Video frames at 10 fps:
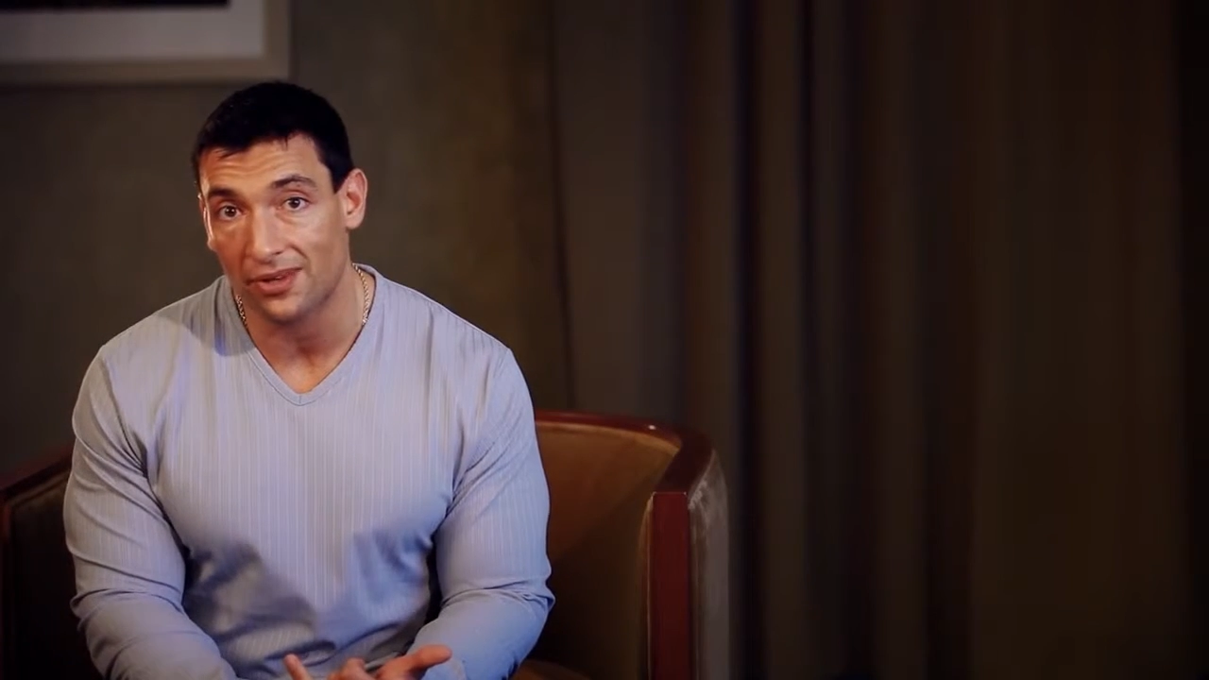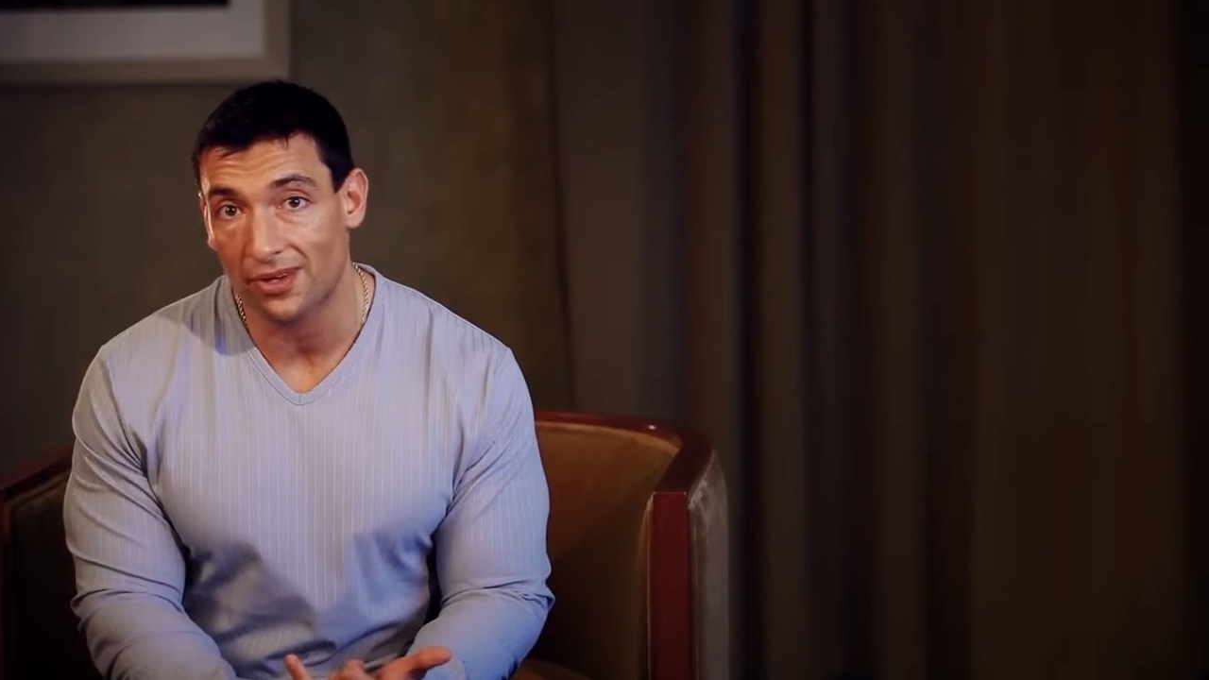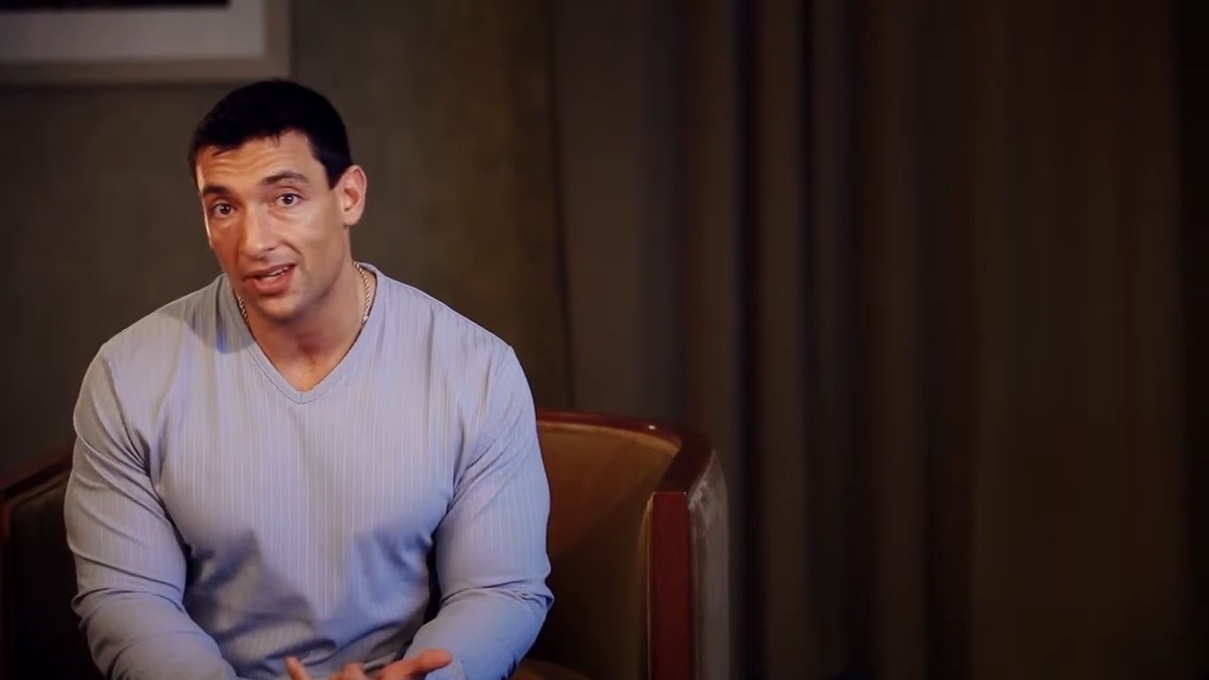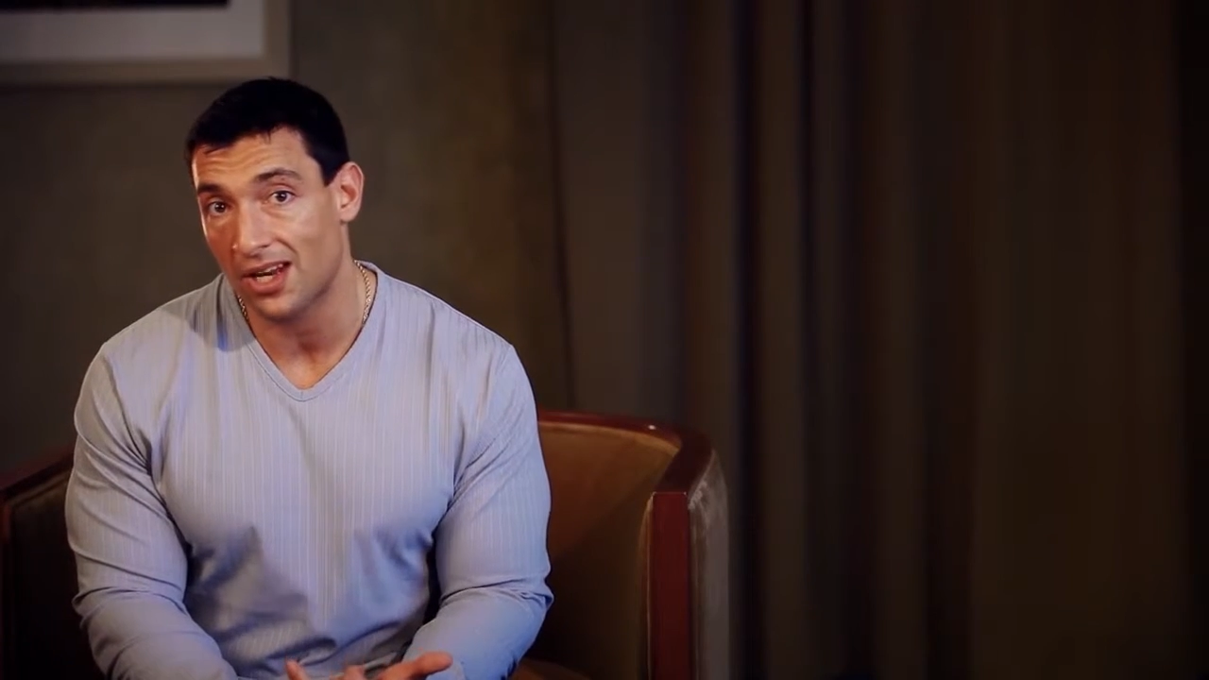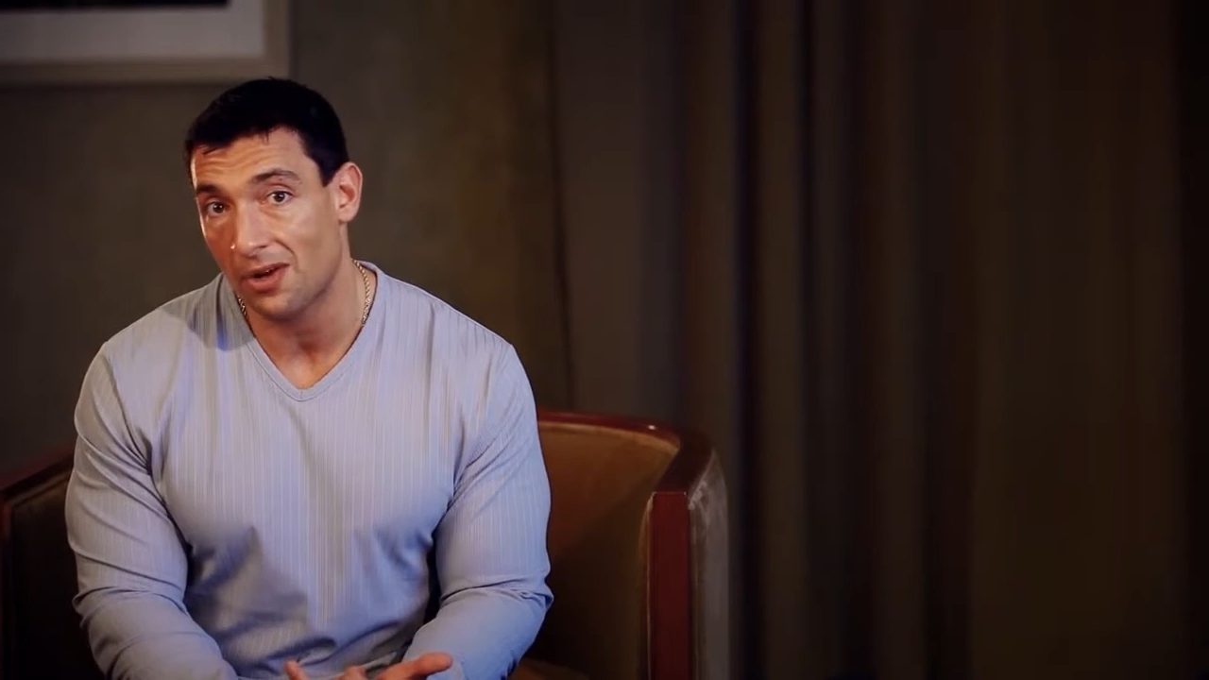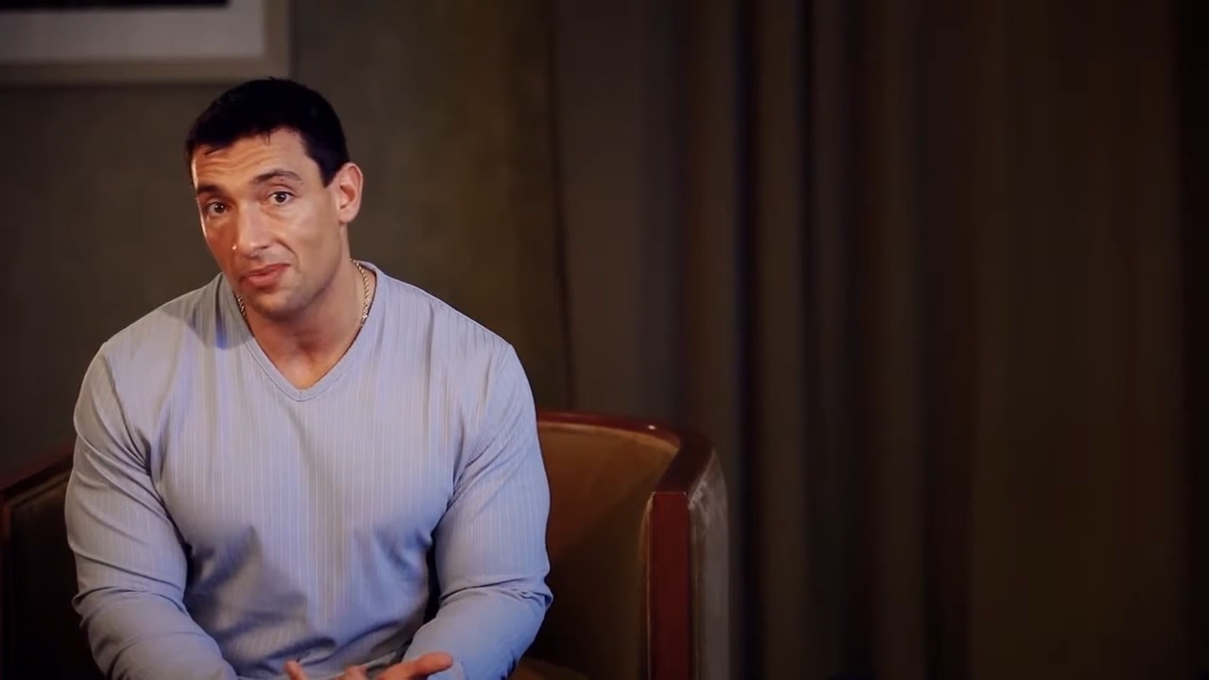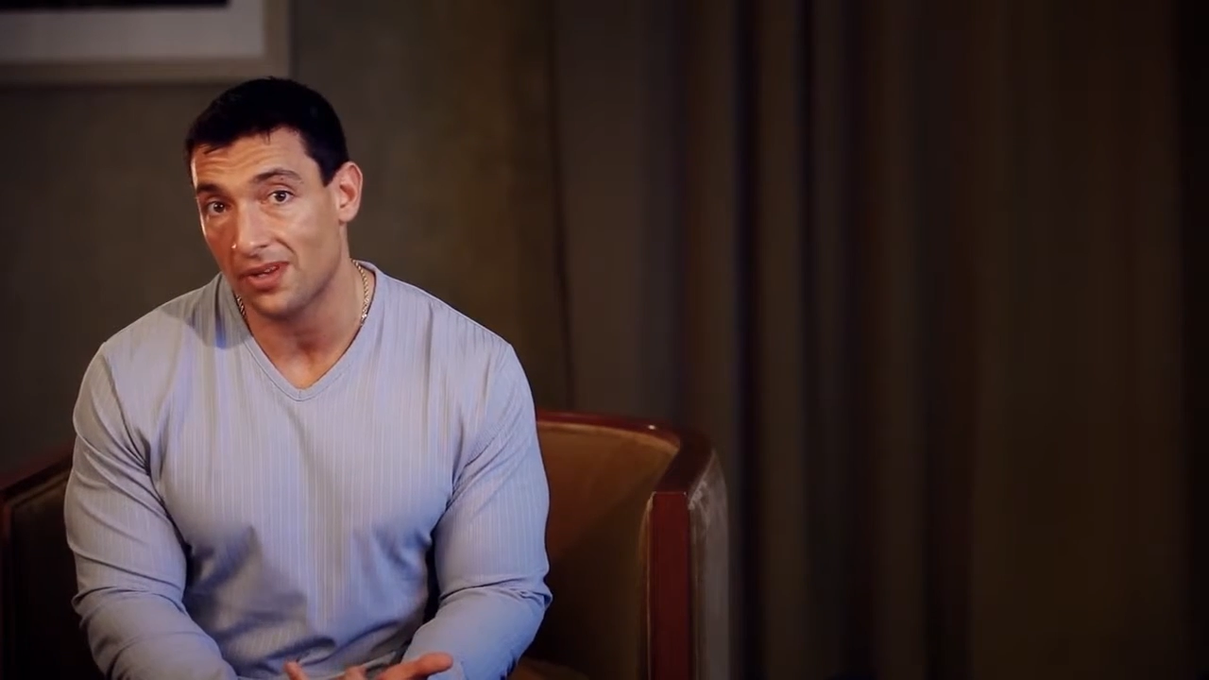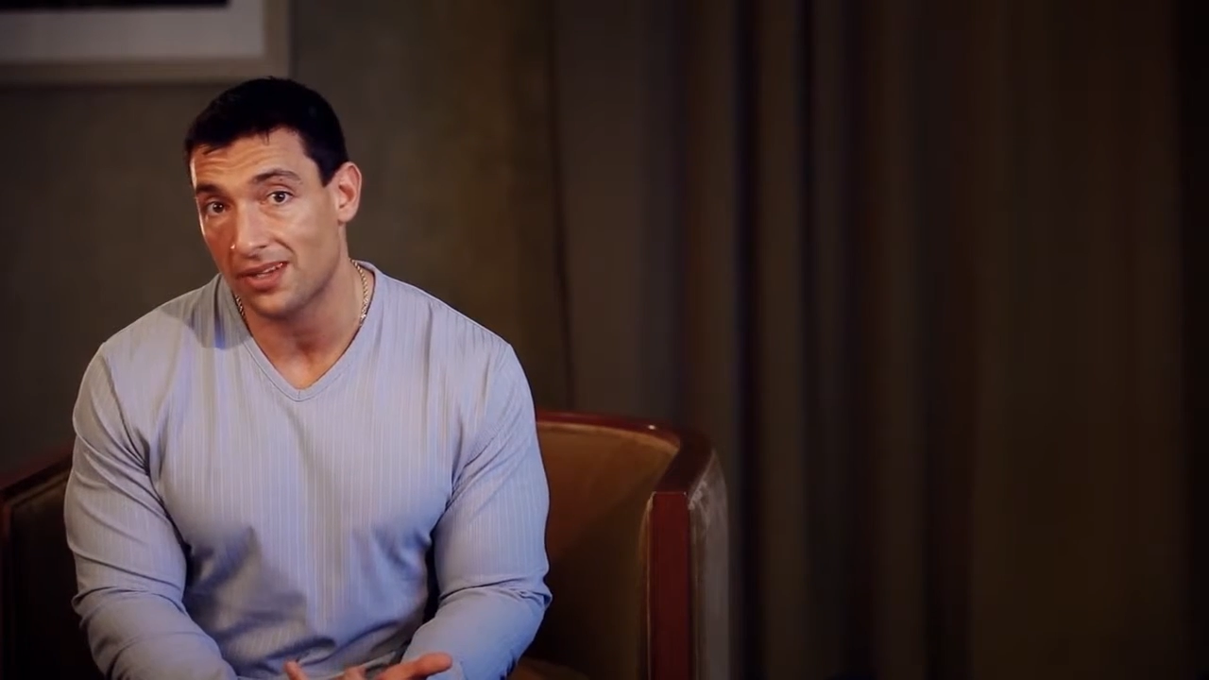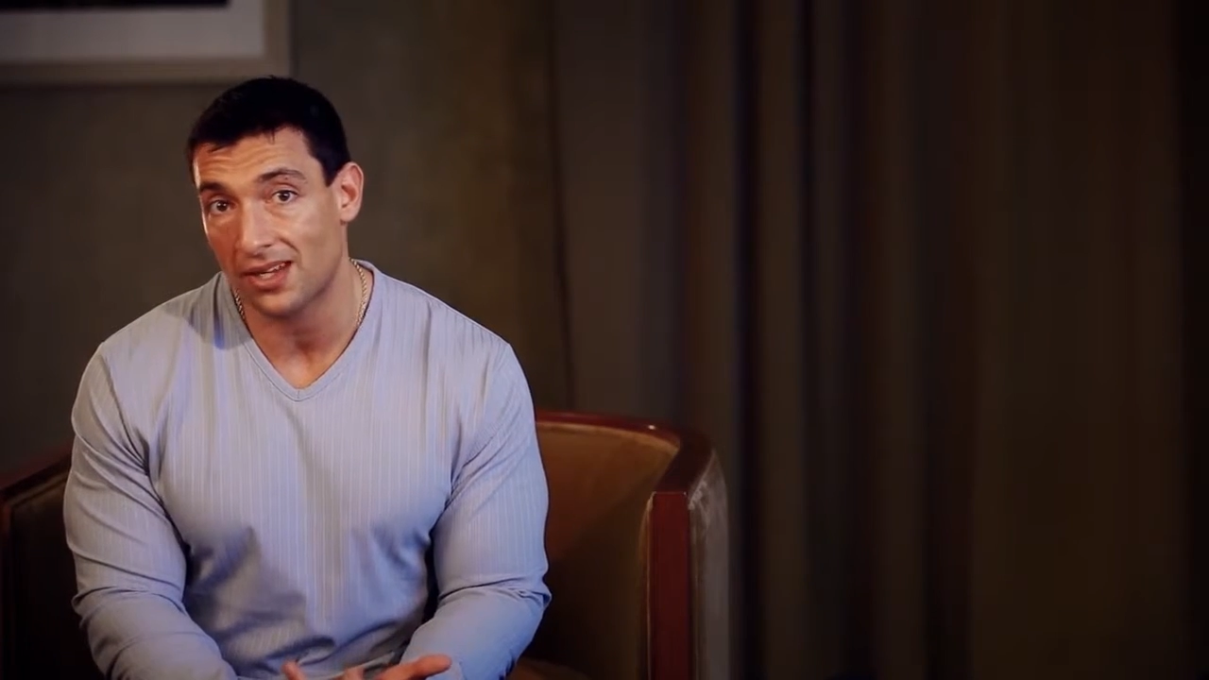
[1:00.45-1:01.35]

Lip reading: or he could help with,